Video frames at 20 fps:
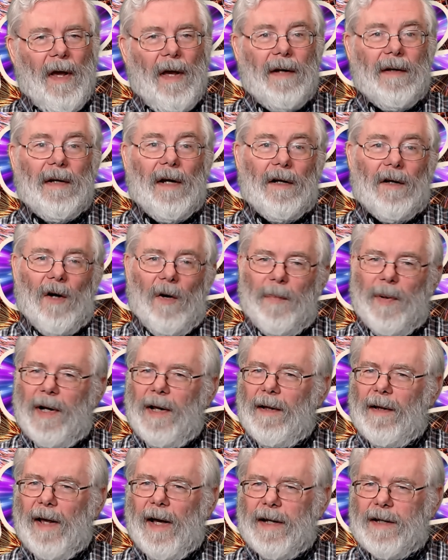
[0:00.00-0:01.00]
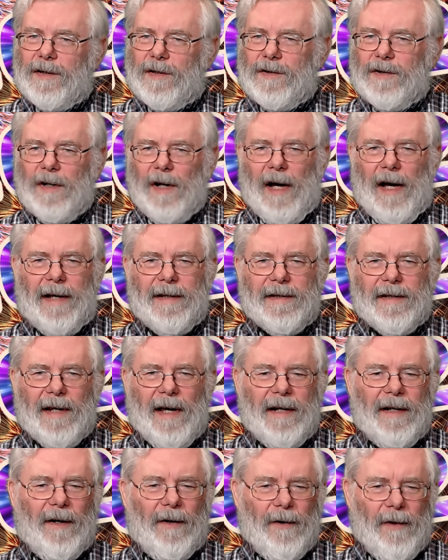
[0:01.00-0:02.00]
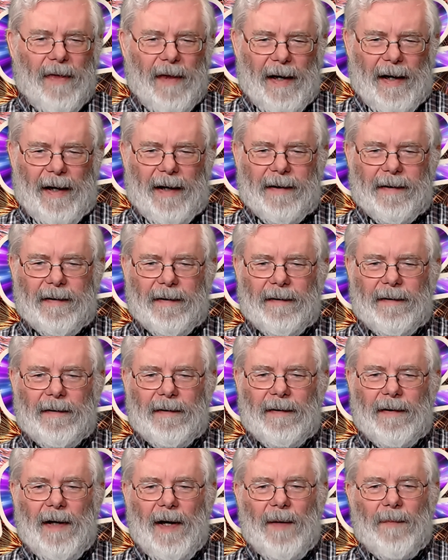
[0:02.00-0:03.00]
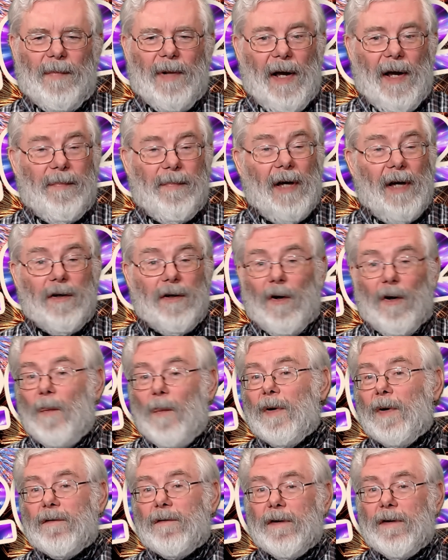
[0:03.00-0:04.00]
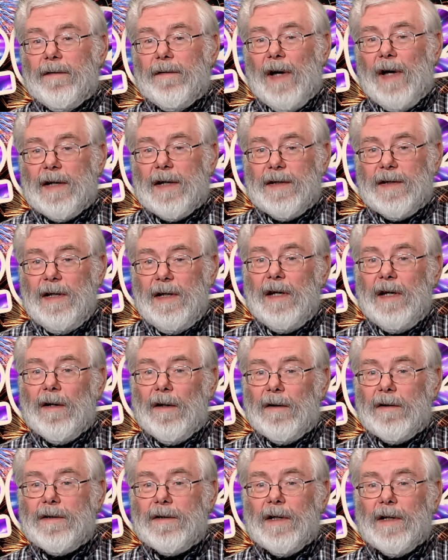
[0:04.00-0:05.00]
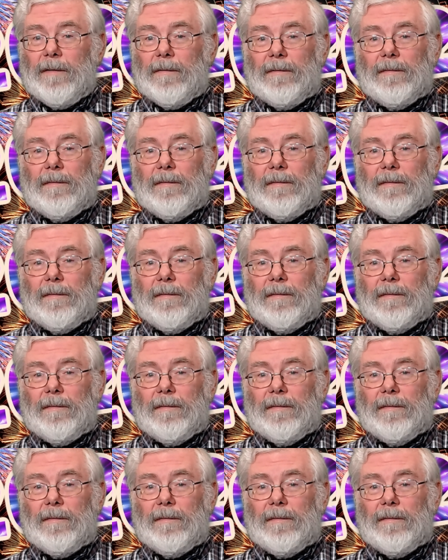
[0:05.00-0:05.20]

Now, nobody likes shots. I know that. But I bet you're hoping for the vaccine, aren't you?